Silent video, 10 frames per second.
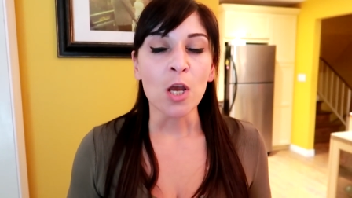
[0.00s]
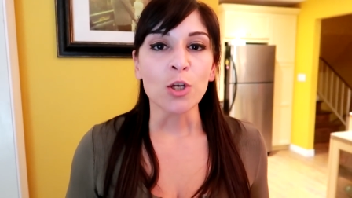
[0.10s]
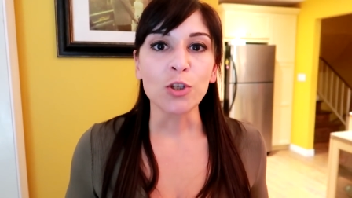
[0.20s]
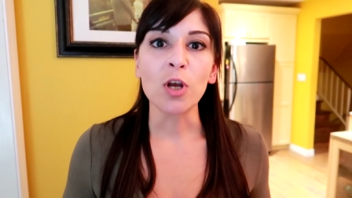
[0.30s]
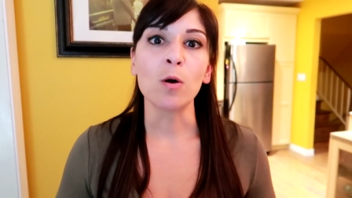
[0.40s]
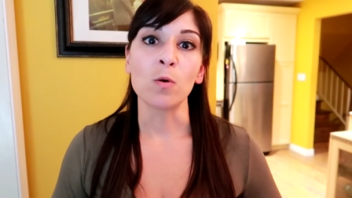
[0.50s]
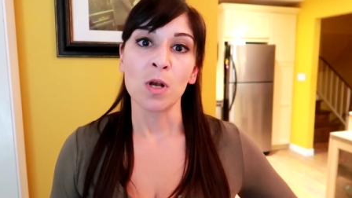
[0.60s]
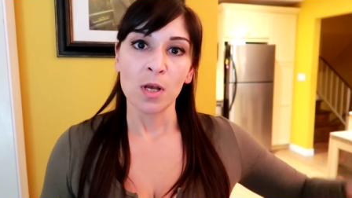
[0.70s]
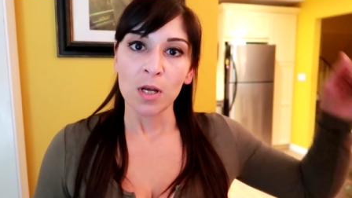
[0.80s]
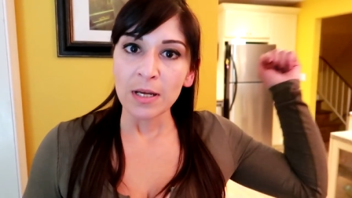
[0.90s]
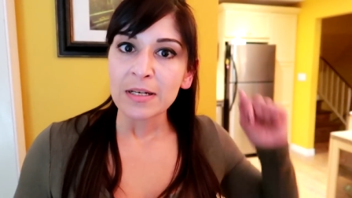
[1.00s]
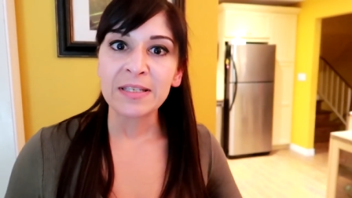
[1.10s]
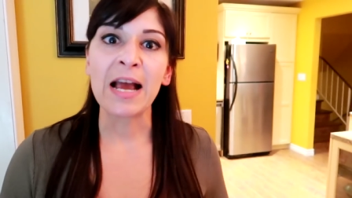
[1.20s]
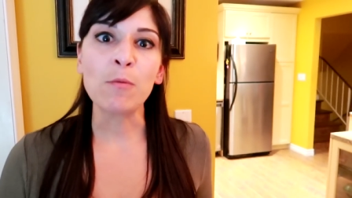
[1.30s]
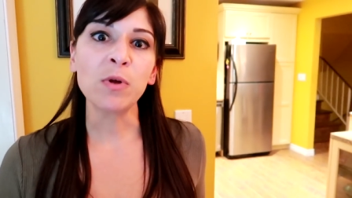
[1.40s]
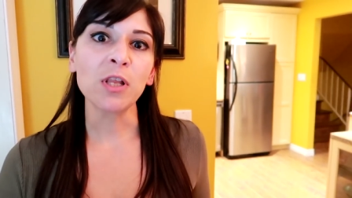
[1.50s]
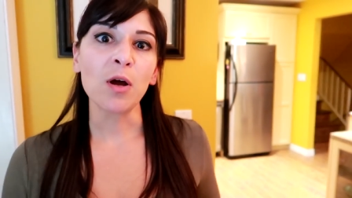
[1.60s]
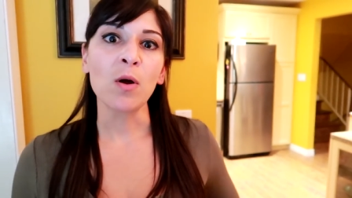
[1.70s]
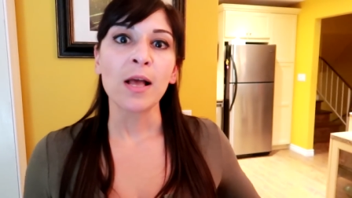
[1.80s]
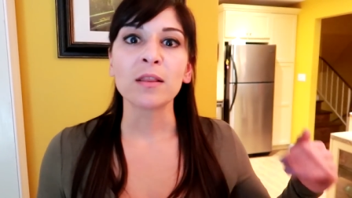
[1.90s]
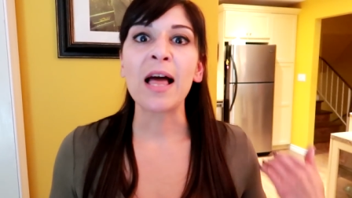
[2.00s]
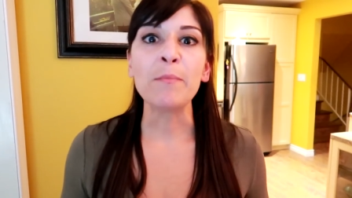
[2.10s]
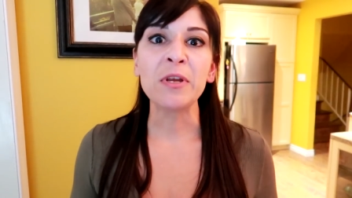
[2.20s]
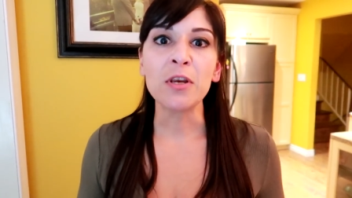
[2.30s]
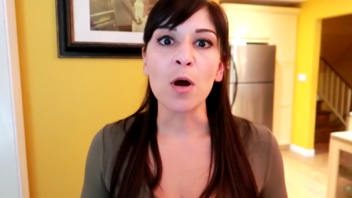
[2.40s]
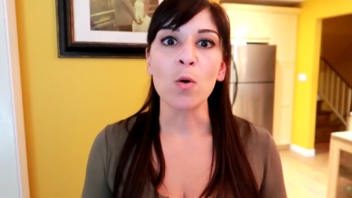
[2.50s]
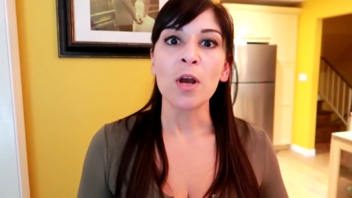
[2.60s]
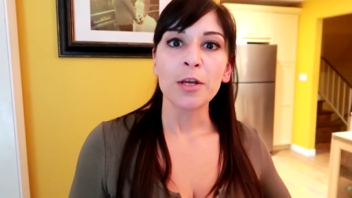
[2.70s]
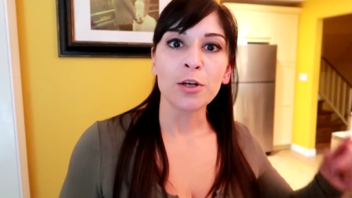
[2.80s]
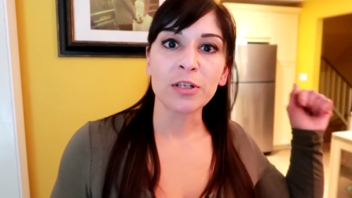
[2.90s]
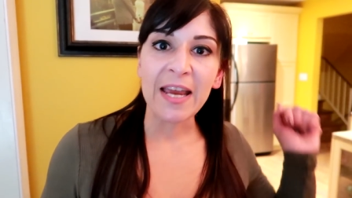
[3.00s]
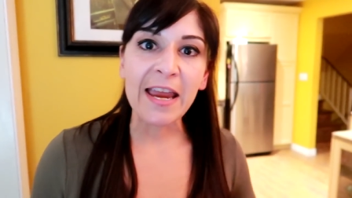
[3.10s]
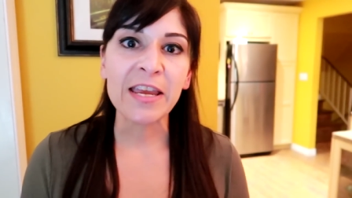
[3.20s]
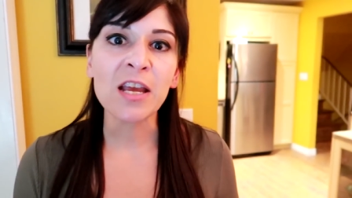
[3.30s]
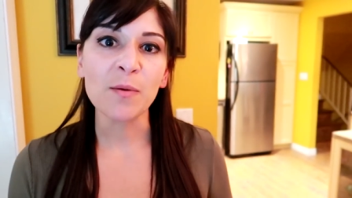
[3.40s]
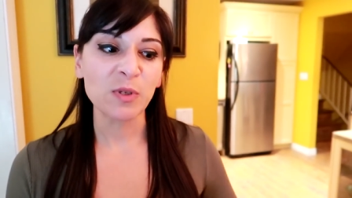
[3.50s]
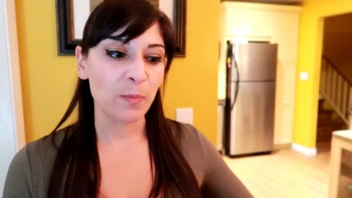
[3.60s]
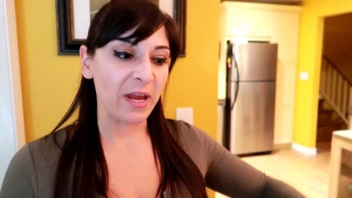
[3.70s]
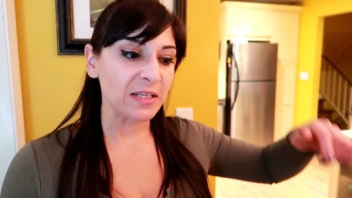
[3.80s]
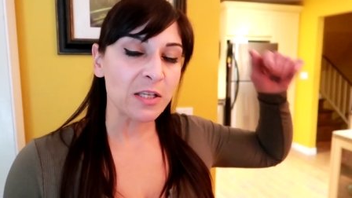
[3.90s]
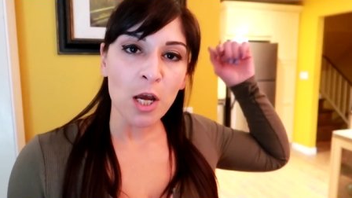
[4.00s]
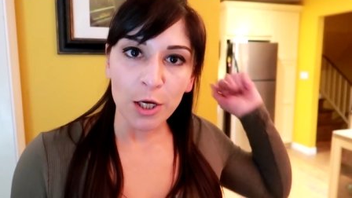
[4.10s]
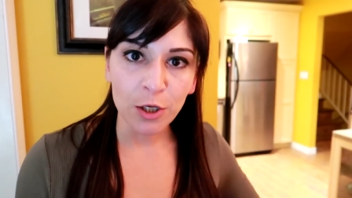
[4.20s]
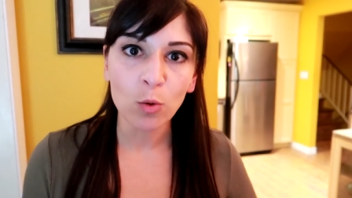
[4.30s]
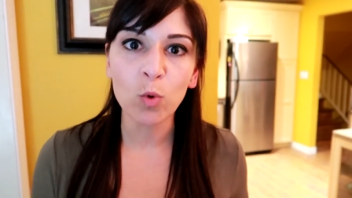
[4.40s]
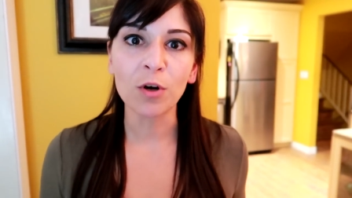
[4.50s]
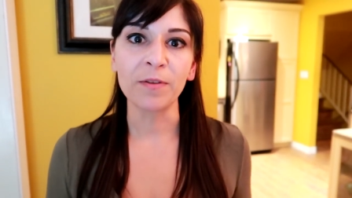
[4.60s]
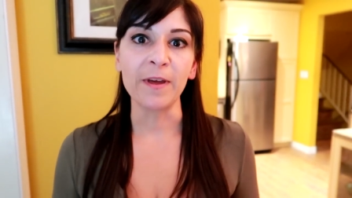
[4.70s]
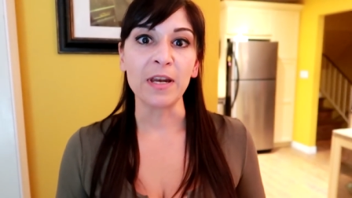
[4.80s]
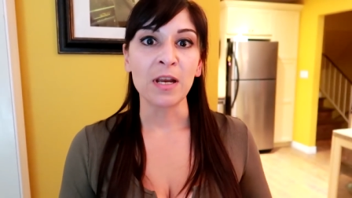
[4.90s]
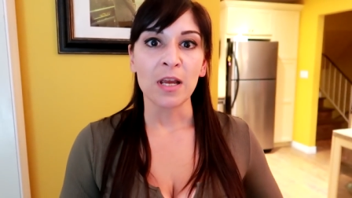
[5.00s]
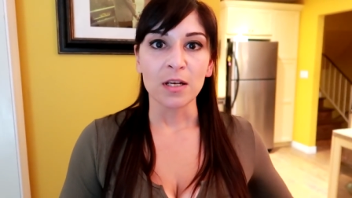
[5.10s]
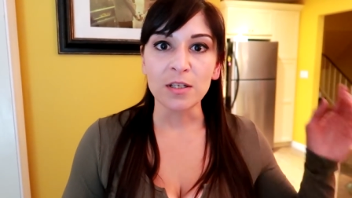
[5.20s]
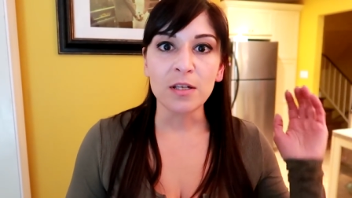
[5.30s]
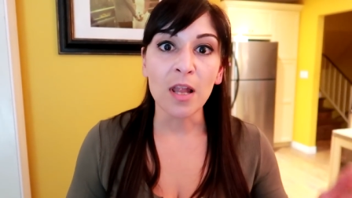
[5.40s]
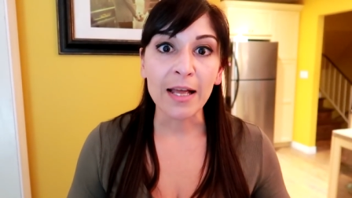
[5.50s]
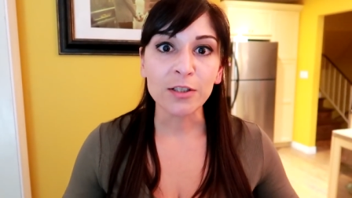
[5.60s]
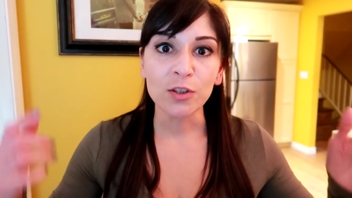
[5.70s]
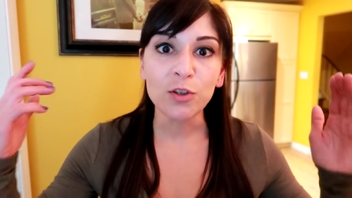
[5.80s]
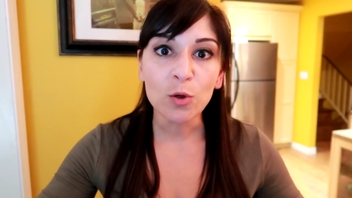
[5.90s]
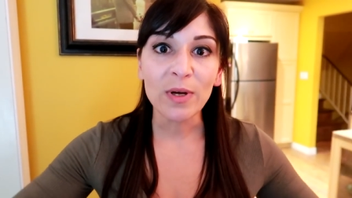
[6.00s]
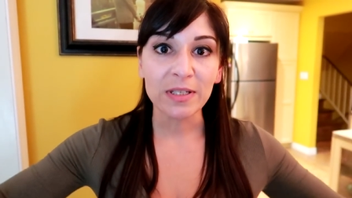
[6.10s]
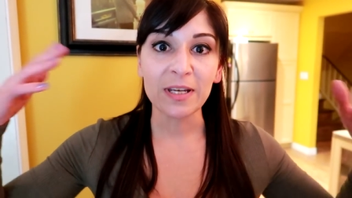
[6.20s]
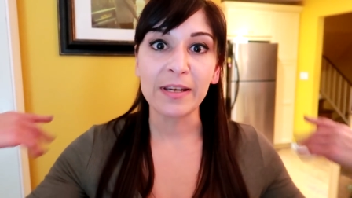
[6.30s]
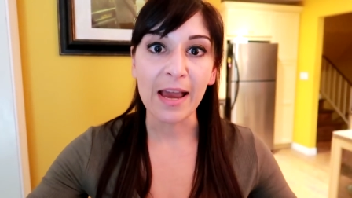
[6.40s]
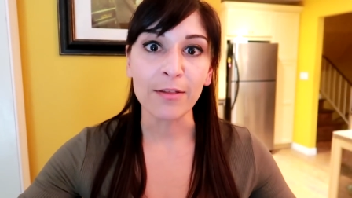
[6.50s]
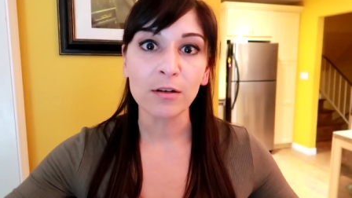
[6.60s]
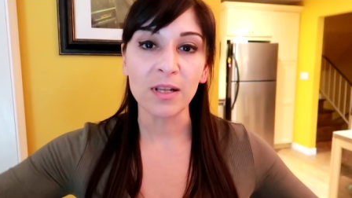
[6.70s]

So down below, let me know you're taking up space. You're worth it. Let's do it together.